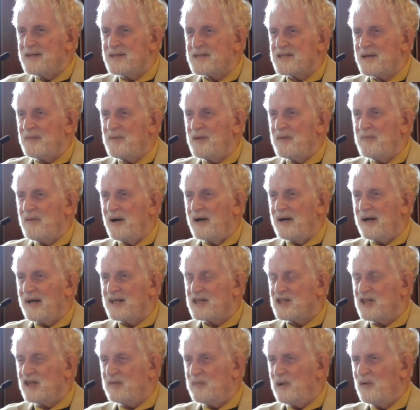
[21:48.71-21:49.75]
Some of them might
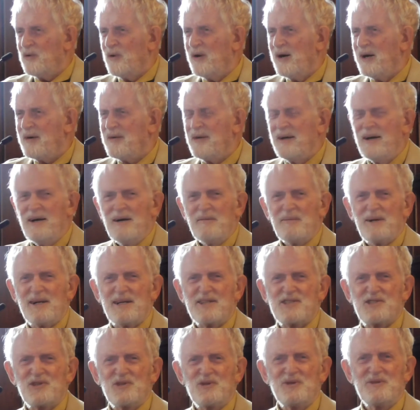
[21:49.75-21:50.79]
actually have been right, but
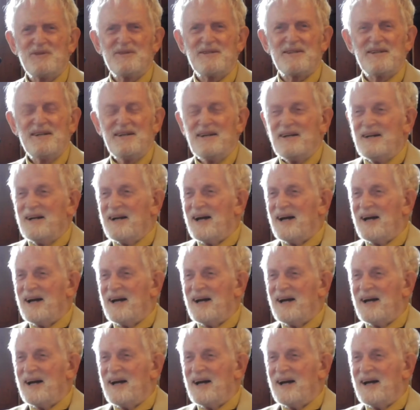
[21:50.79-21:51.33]
I still couldn't